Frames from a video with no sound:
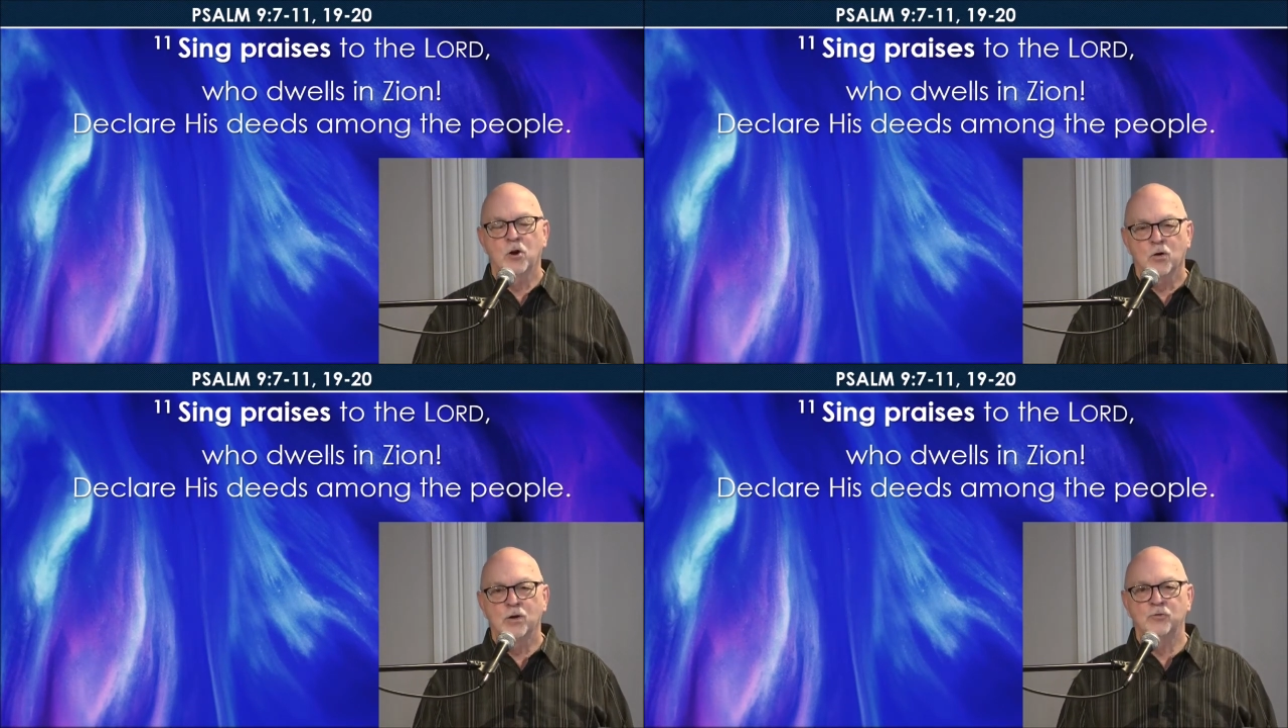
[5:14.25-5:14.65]

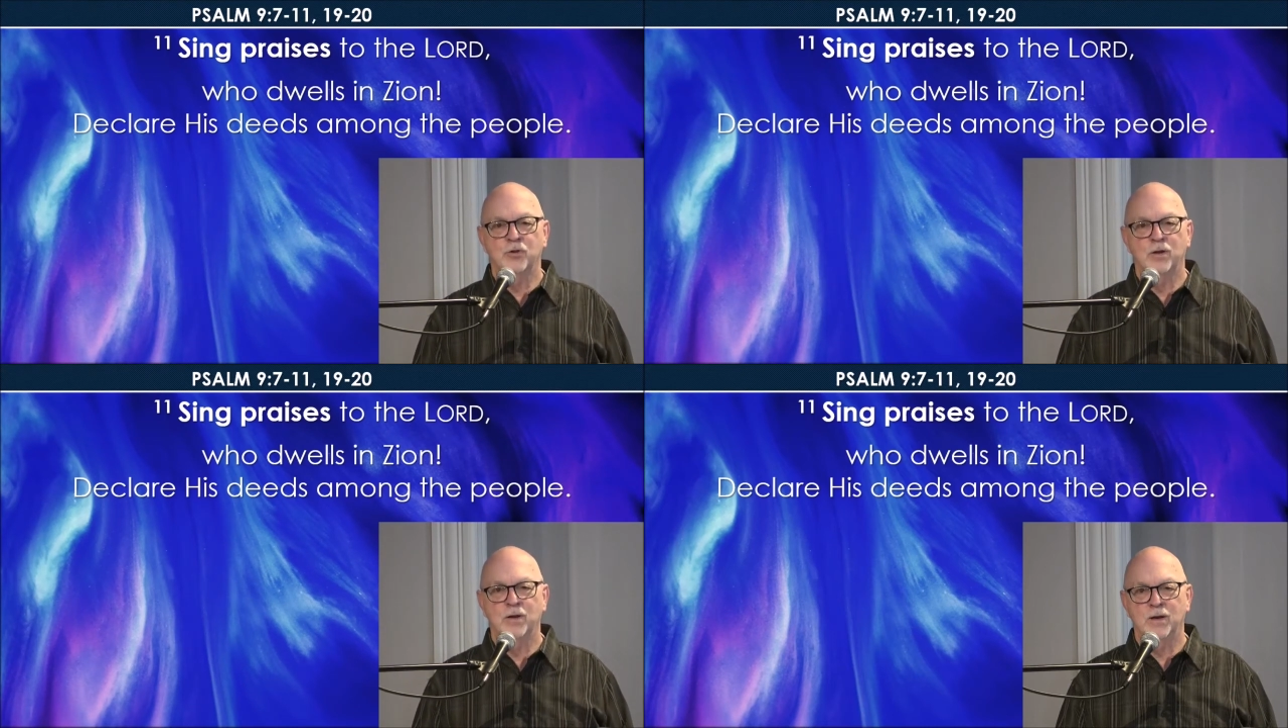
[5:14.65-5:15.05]

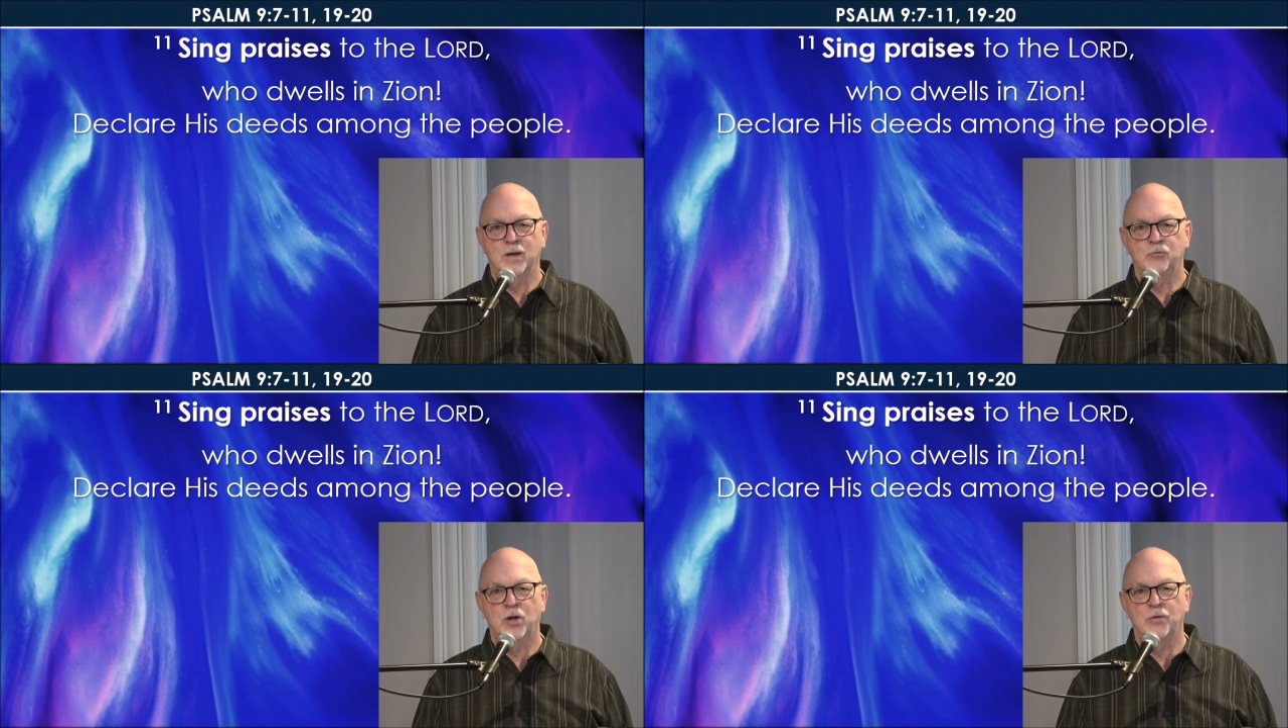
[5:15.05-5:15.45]

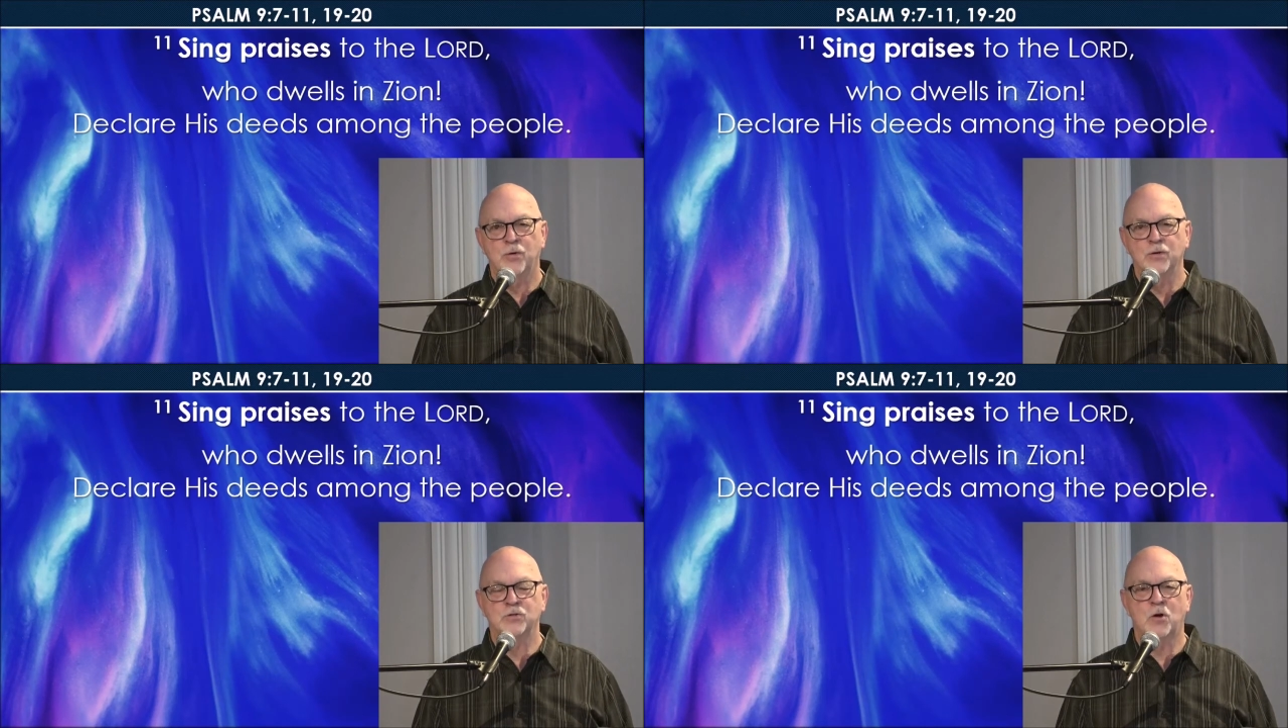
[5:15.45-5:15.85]
encouraging each
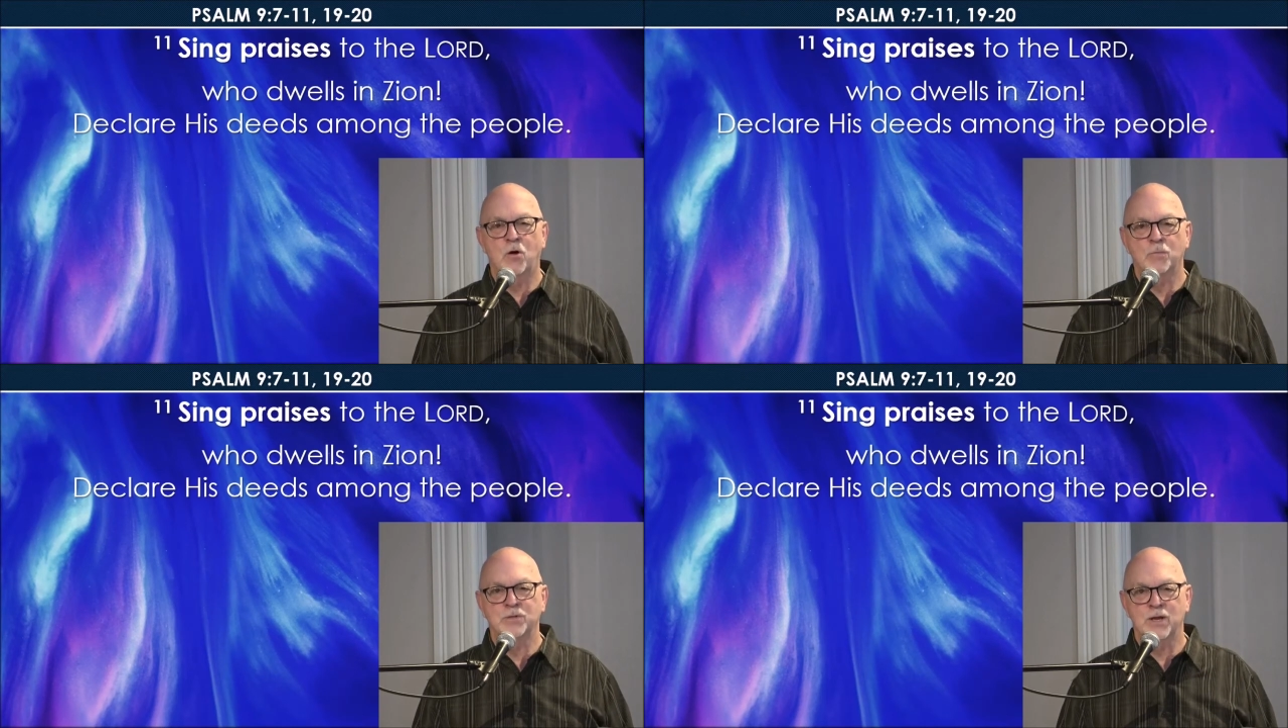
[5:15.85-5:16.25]
other in
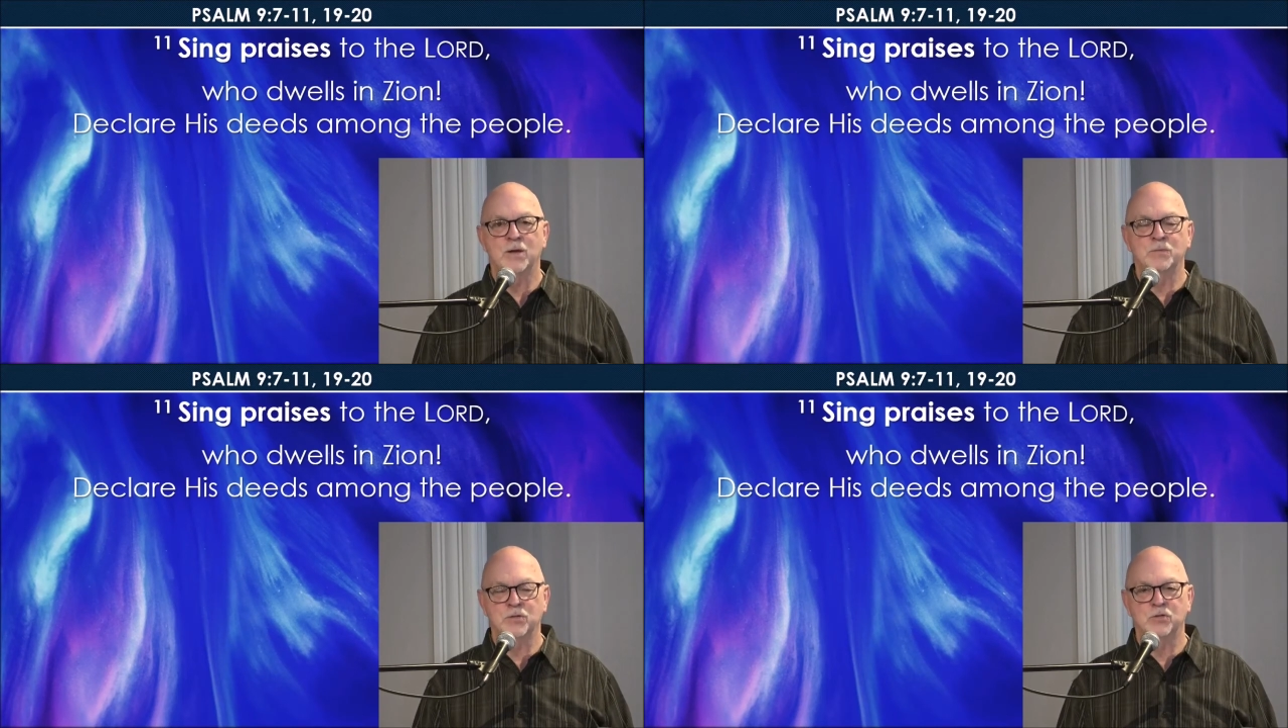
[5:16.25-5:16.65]

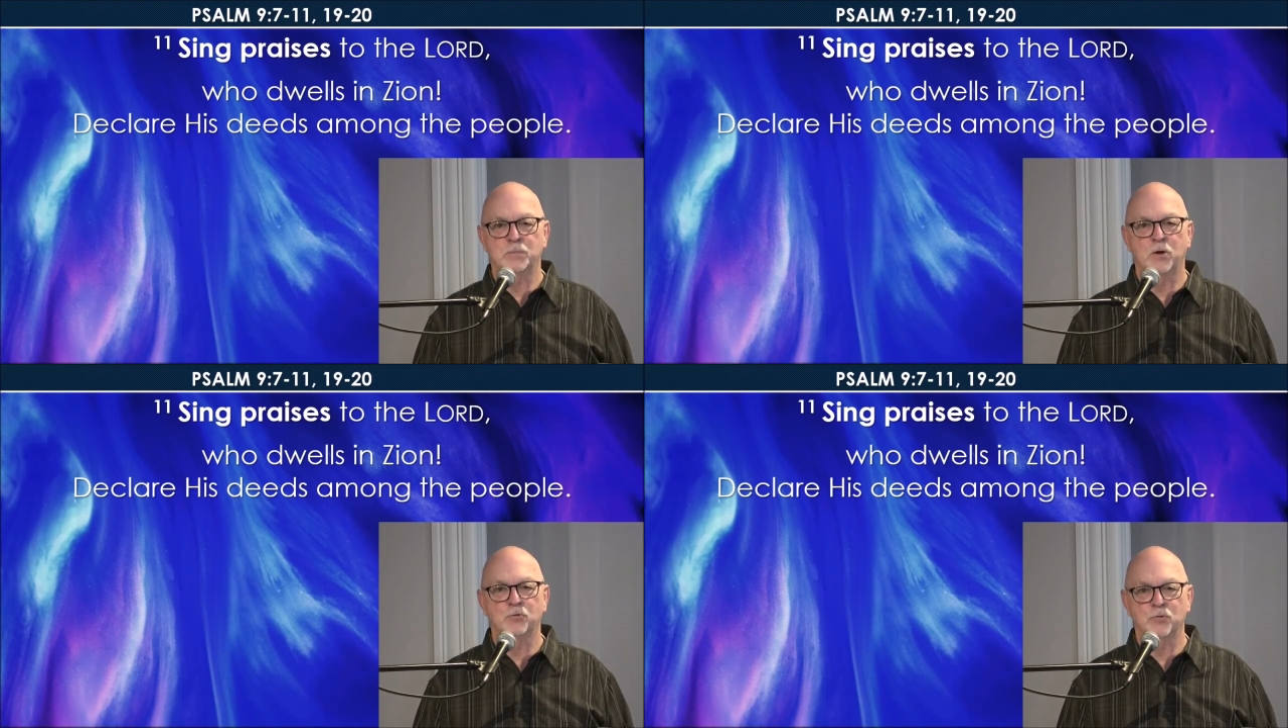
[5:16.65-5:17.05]
psalms,
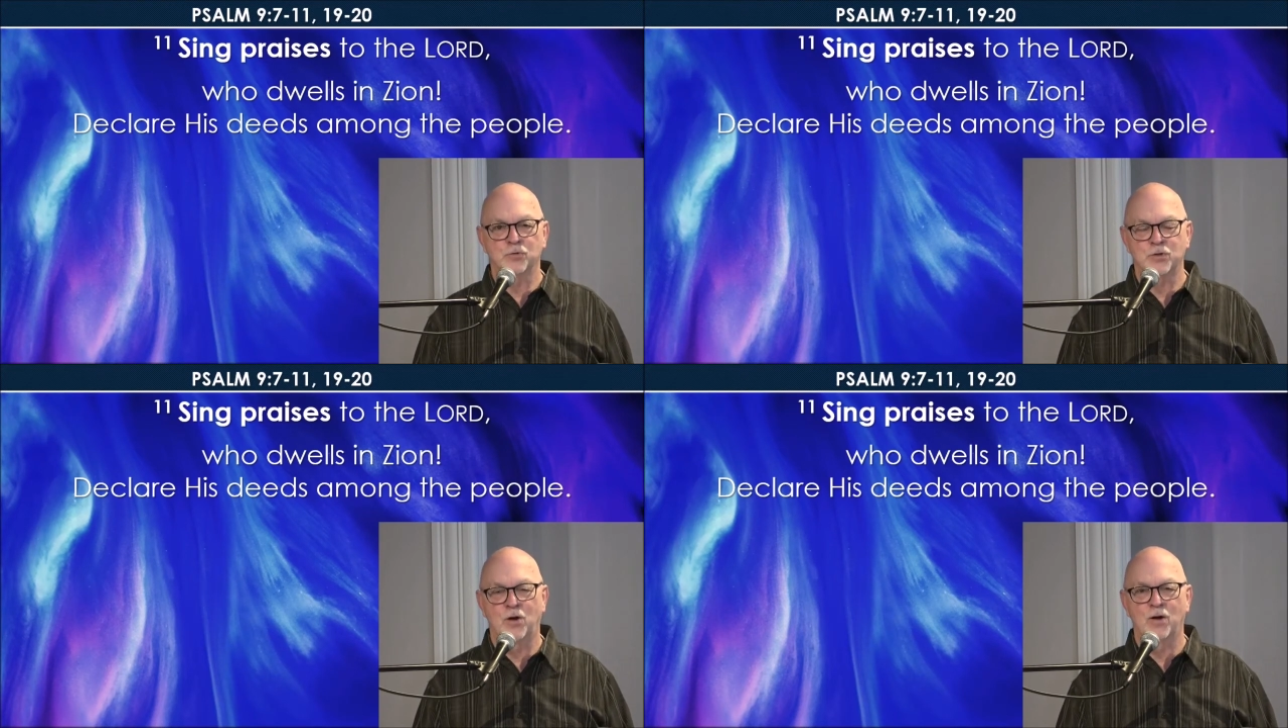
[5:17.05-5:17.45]
hymns, and
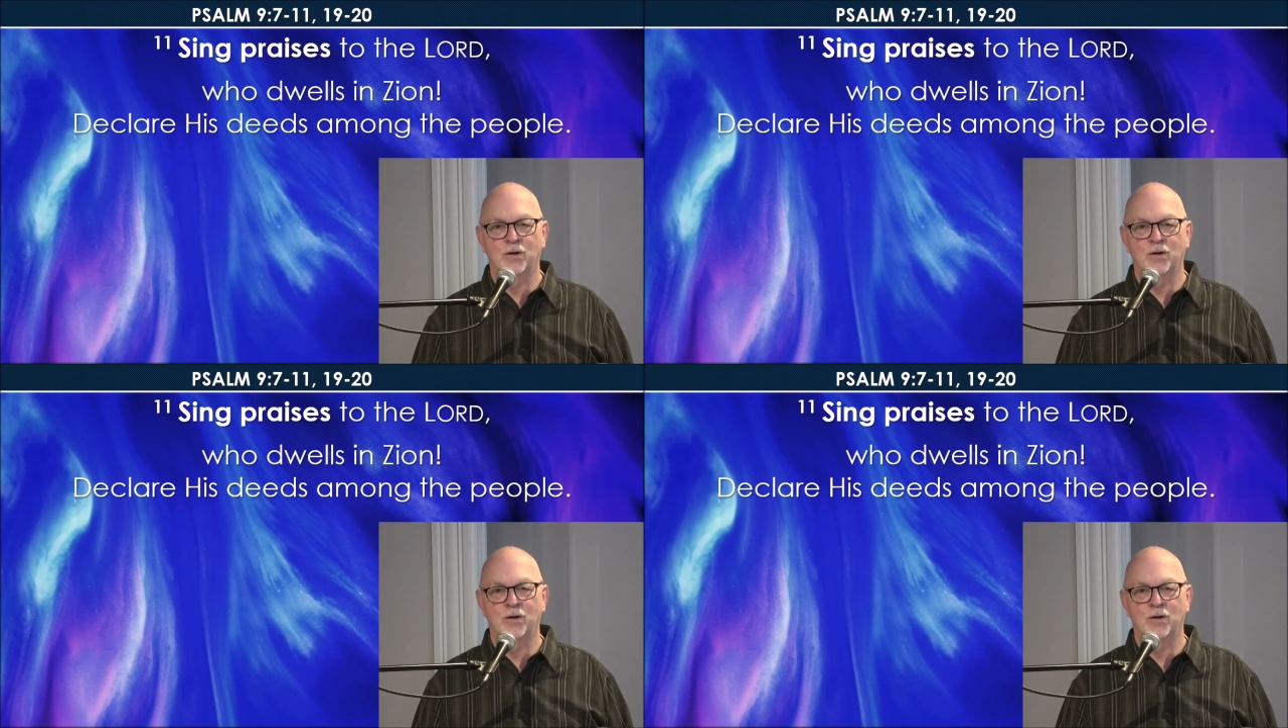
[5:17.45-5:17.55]
spiritual